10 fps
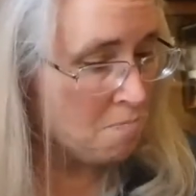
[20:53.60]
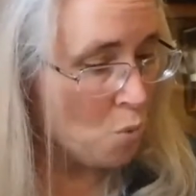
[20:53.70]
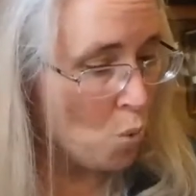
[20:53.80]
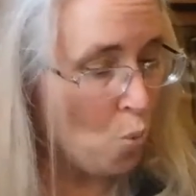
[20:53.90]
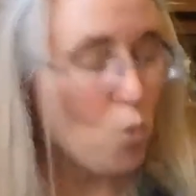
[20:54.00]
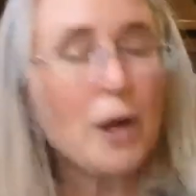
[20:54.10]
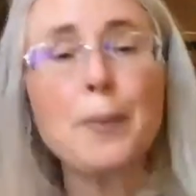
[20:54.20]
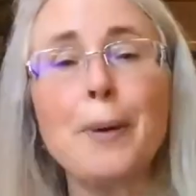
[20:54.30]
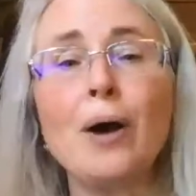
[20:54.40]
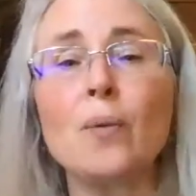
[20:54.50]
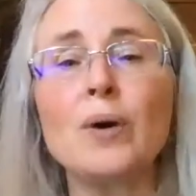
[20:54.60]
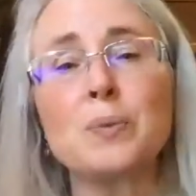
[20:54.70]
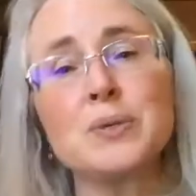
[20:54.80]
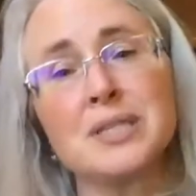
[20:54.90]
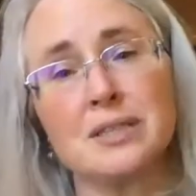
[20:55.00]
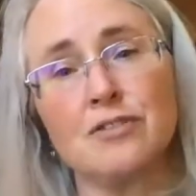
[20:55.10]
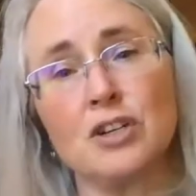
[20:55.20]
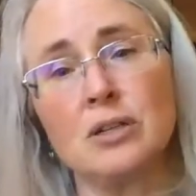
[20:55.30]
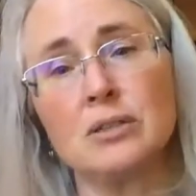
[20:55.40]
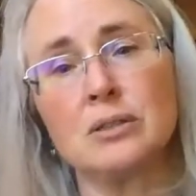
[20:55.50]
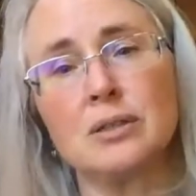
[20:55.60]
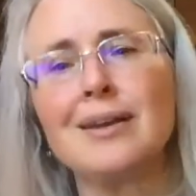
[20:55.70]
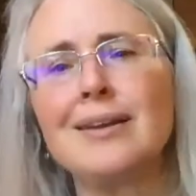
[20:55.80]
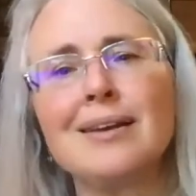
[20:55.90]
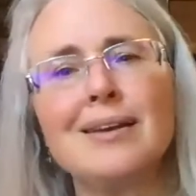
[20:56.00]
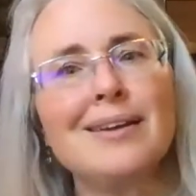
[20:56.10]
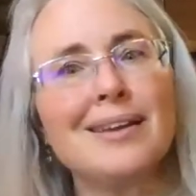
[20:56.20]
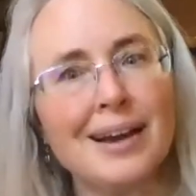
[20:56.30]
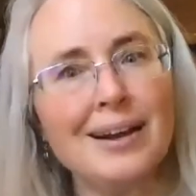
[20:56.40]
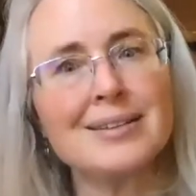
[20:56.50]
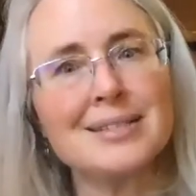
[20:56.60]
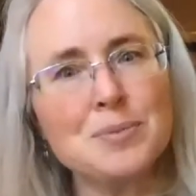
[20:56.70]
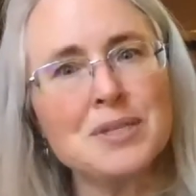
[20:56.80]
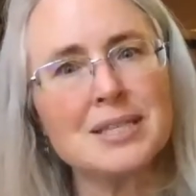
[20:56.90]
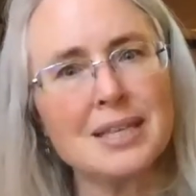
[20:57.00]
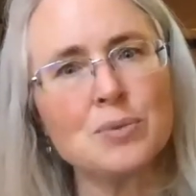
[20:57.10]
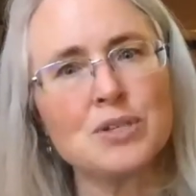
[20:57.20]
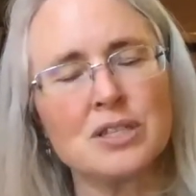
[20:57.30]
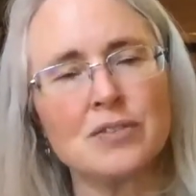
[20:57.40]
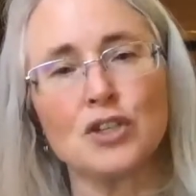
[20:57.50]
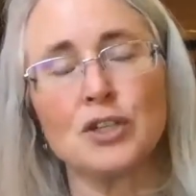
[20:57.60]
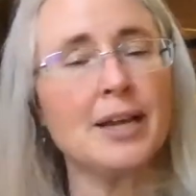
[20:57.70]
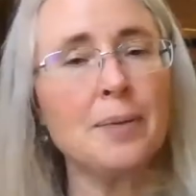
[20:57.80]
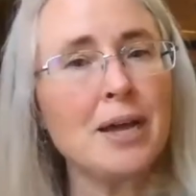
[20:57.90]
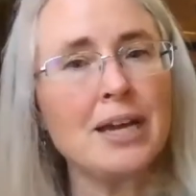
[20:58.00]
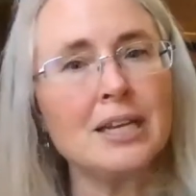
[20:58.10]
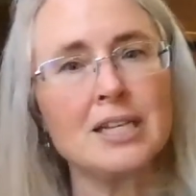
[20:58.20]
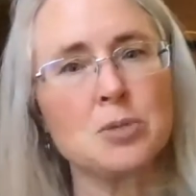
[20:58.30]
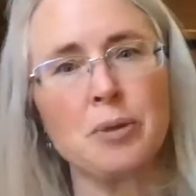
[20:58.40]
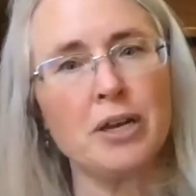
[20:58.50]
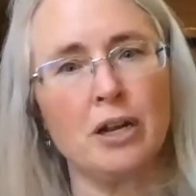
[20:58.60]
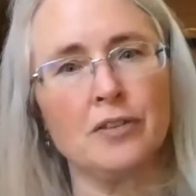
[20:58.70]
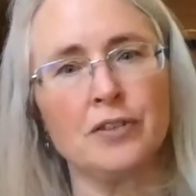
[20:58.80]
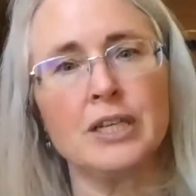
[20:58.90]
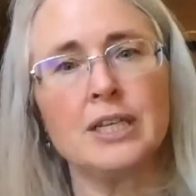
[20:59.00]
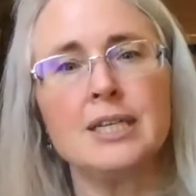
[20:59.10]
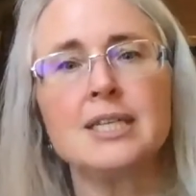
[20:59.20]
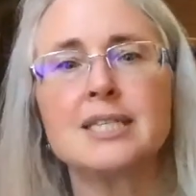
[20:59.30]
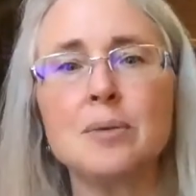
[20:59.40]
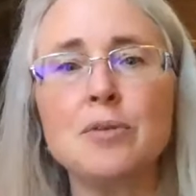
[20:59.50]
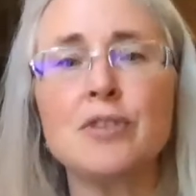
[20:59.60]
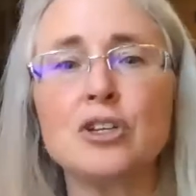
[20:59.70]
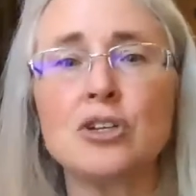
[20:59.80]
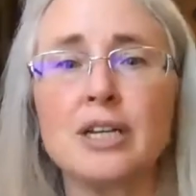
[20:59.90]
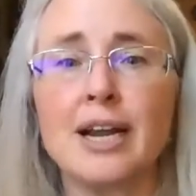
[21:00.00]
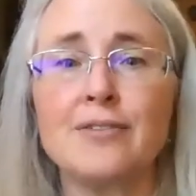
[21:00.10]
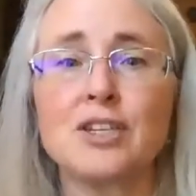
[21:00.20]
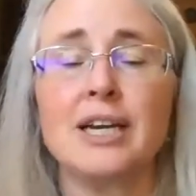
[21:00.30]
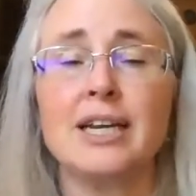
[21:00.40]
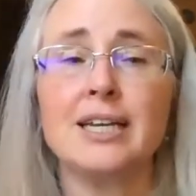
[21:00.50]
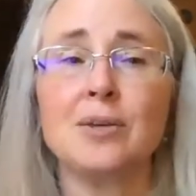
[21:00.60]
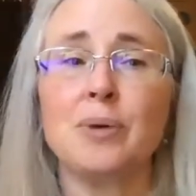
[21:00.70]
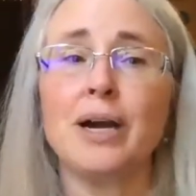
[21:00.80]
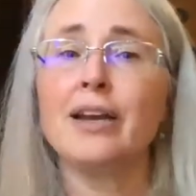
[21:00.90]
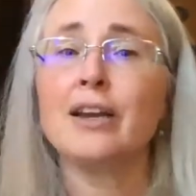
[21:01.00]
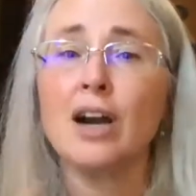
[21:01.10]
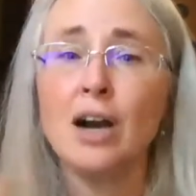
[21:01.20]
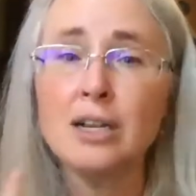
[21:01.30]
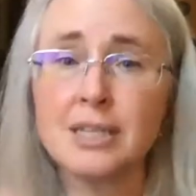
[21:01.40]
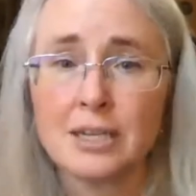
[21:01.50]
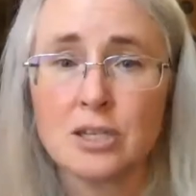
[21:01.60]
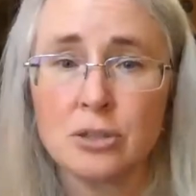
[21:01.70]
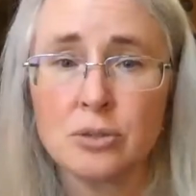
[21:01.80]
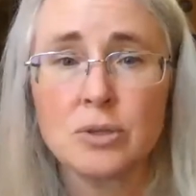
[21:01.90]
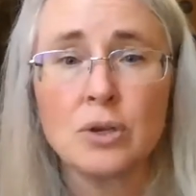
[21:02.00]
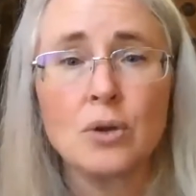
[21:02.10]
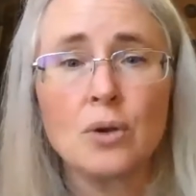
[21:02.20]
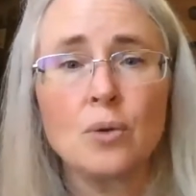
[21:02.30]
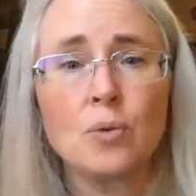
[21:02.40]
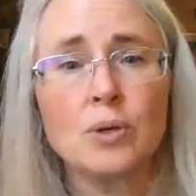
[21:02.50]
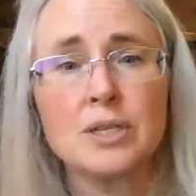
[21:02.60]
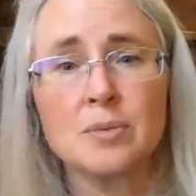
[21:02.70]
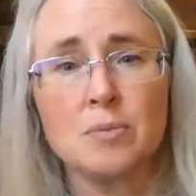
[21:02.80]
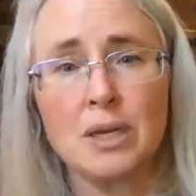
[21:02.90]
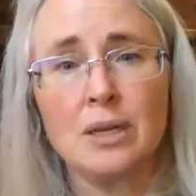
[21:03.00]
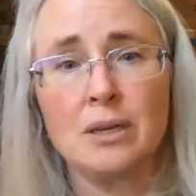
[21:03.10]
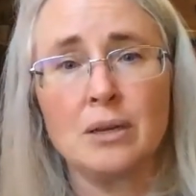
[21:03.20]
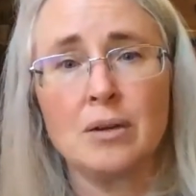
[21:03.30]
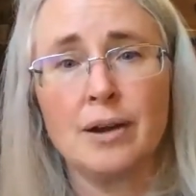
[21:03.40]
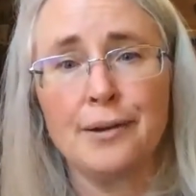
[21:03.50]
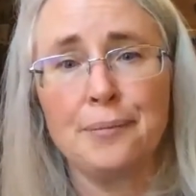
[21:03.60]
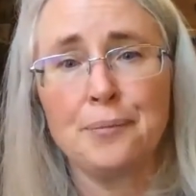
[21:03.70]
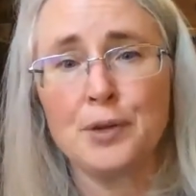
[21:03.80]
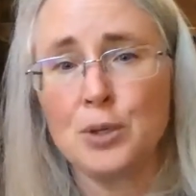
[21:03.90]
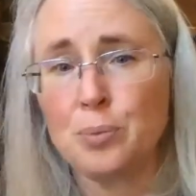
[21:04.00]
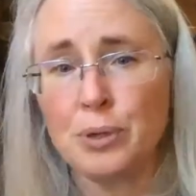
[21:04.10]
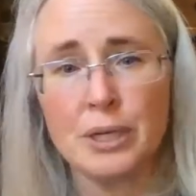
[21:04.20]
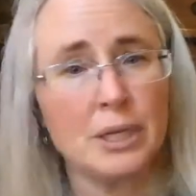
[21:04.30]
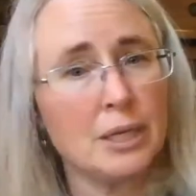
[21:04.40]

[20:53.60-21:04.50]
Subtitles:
What was difficult? And yeah, some of this language is difficult. And I'm not going to explain all of it. Some of it you're going to have to kind of get by context clues. What does it mean when you put it